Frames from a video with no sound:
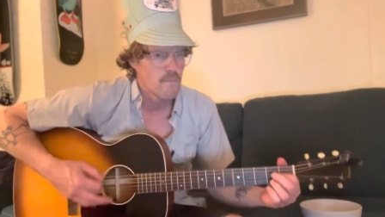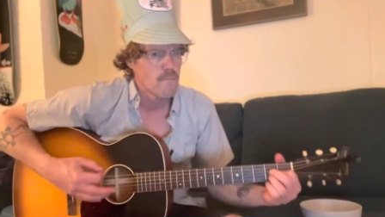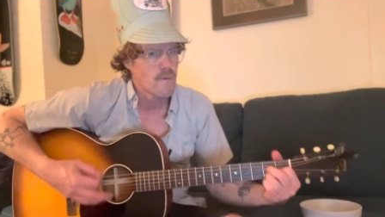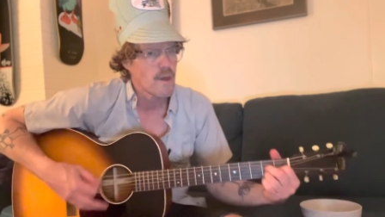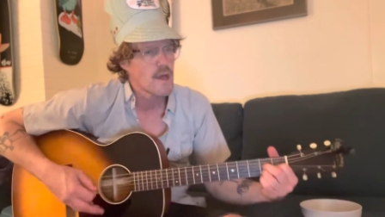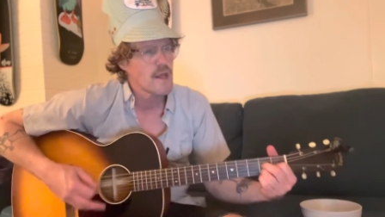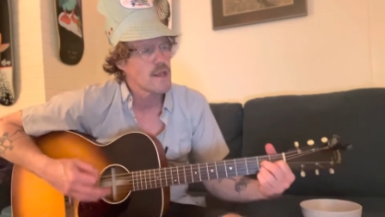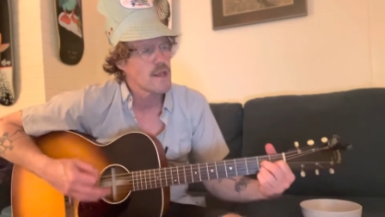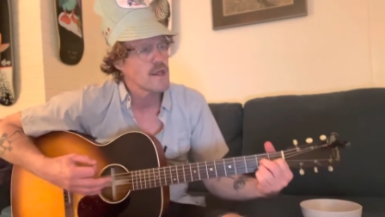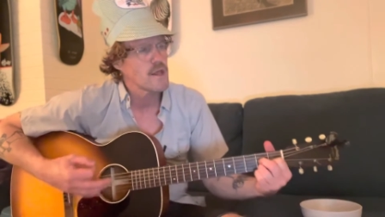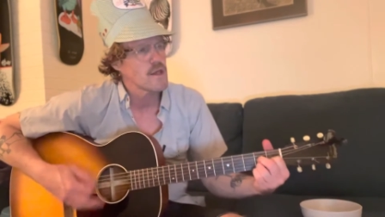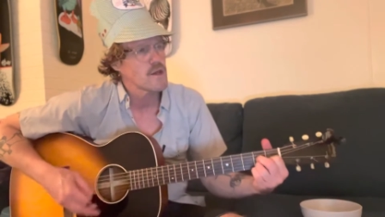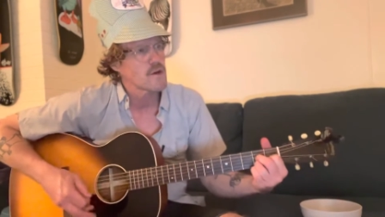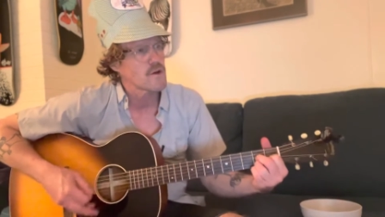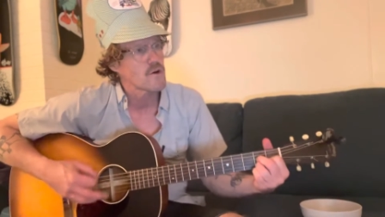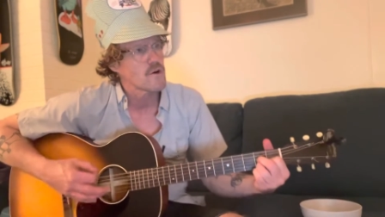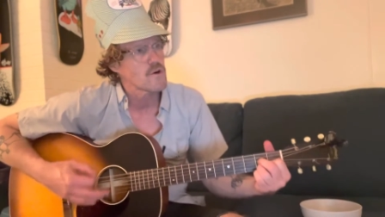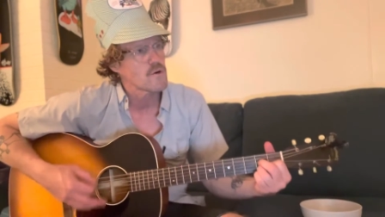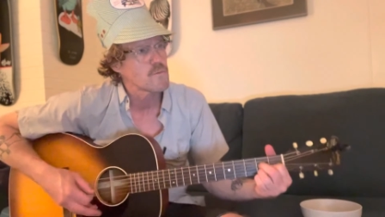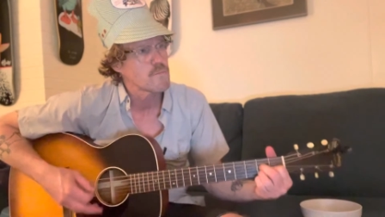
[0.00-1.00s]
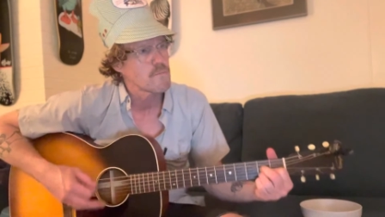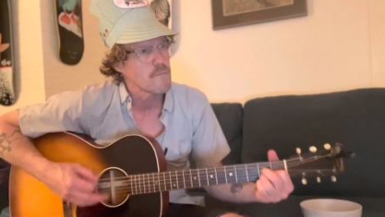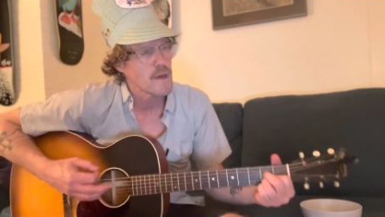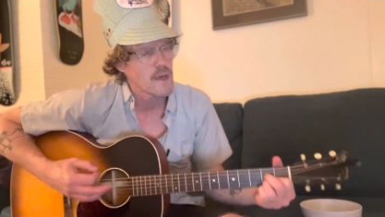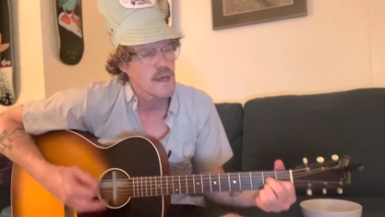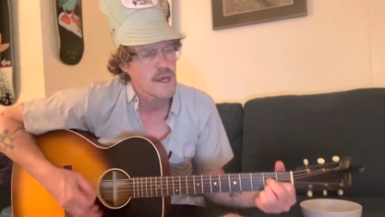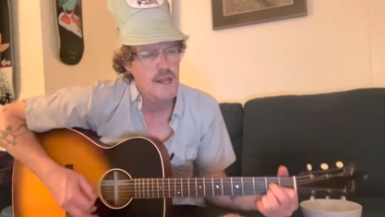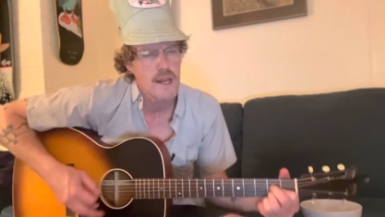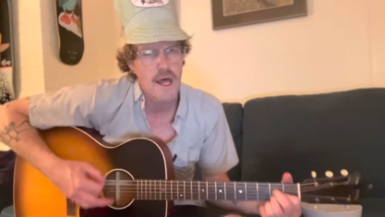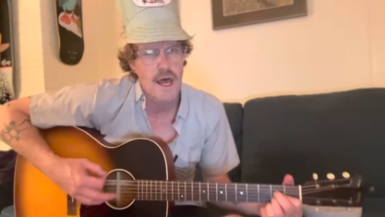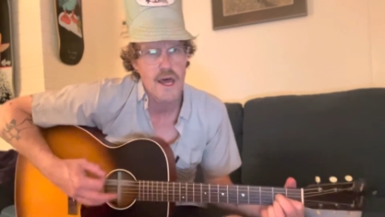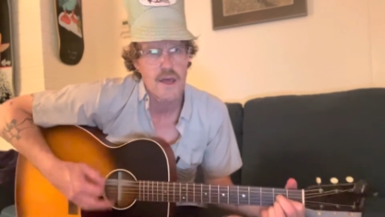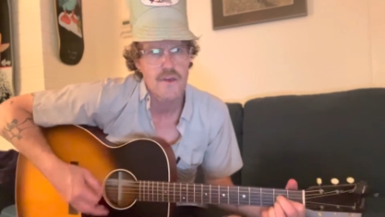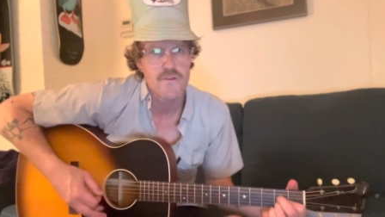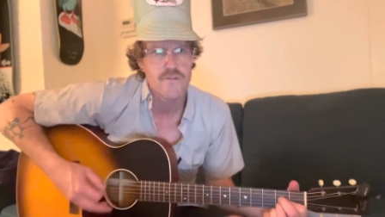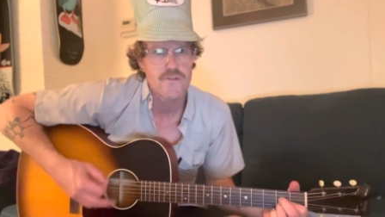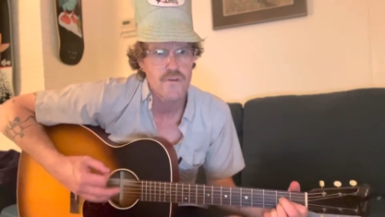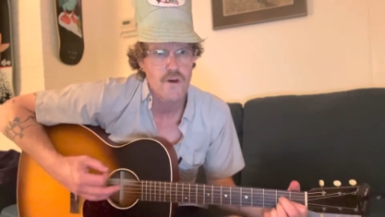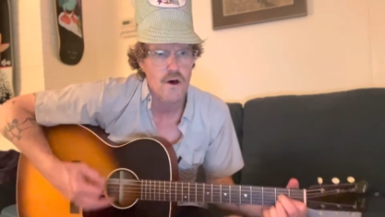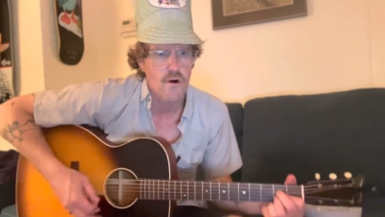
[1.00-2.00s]
Many a good man I
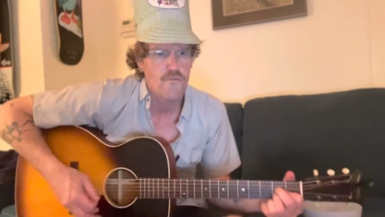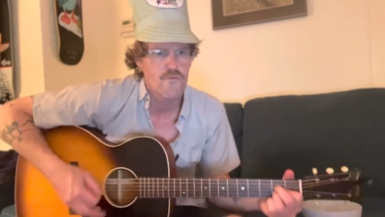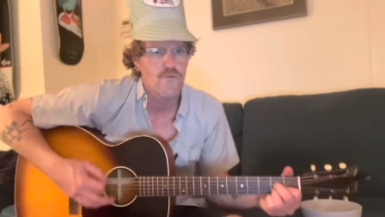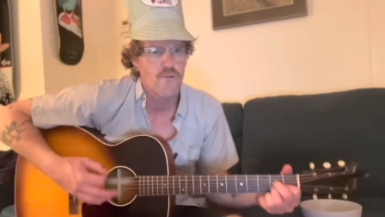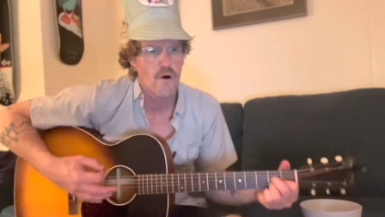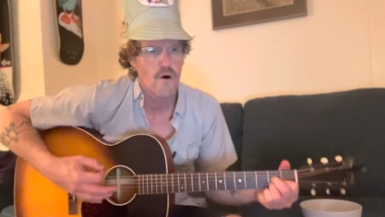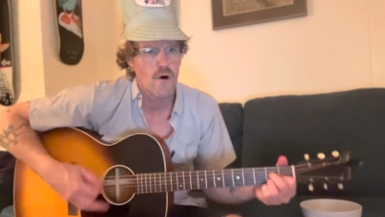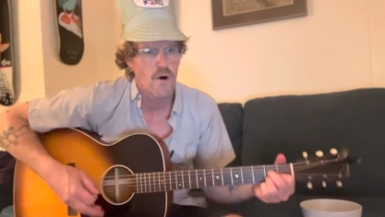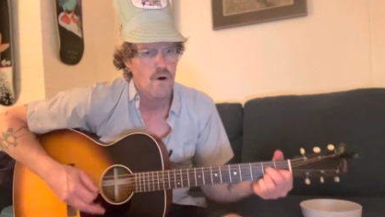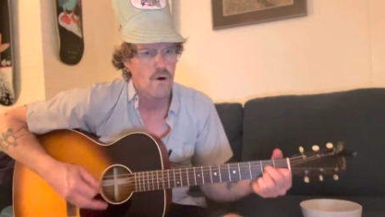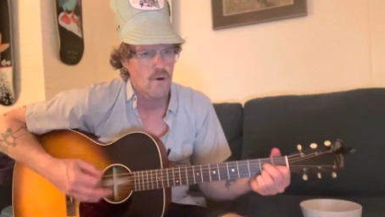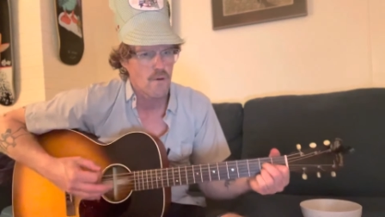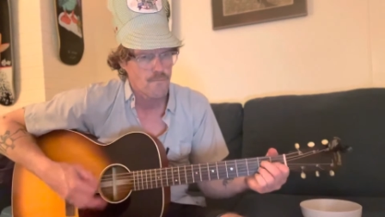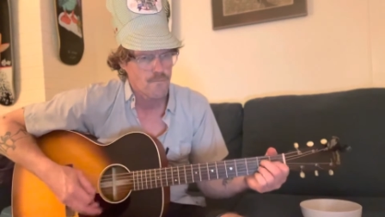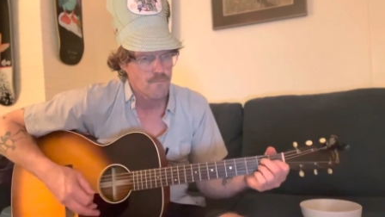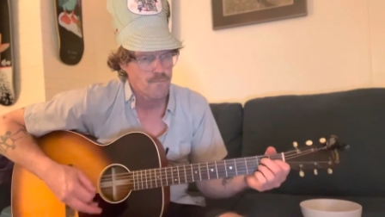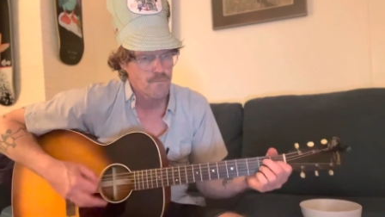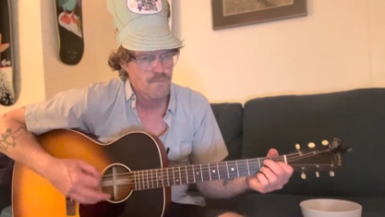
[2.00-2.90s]
saw fall.